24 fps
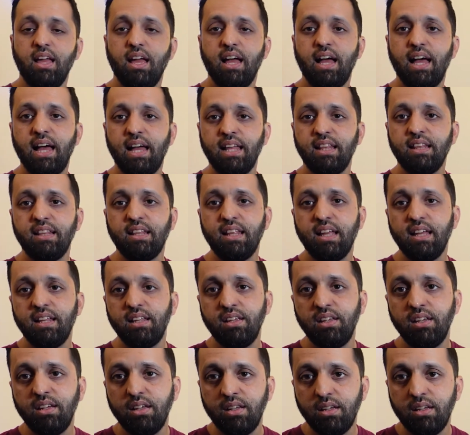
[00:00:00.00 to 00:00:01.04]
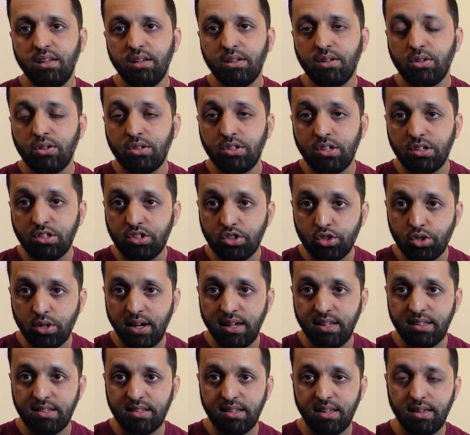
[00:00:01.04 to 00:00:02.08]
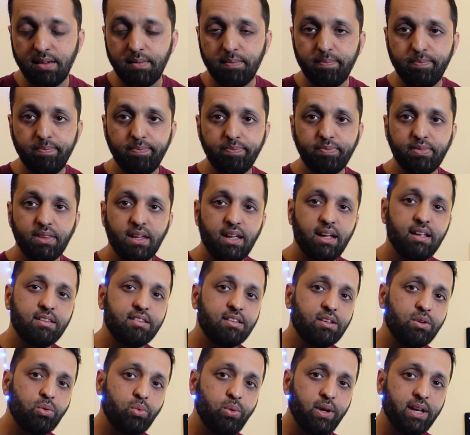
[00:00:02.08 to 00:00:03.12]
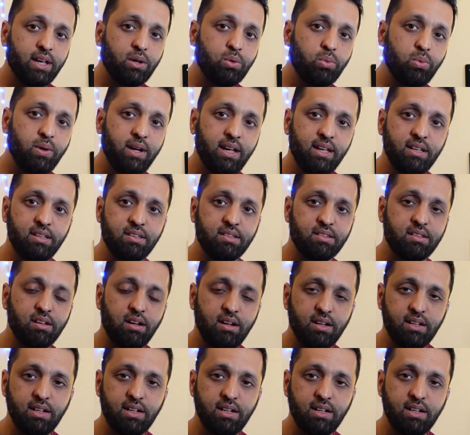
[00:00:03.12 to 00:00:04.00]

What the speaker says: and then just trace it. That's a quick way to start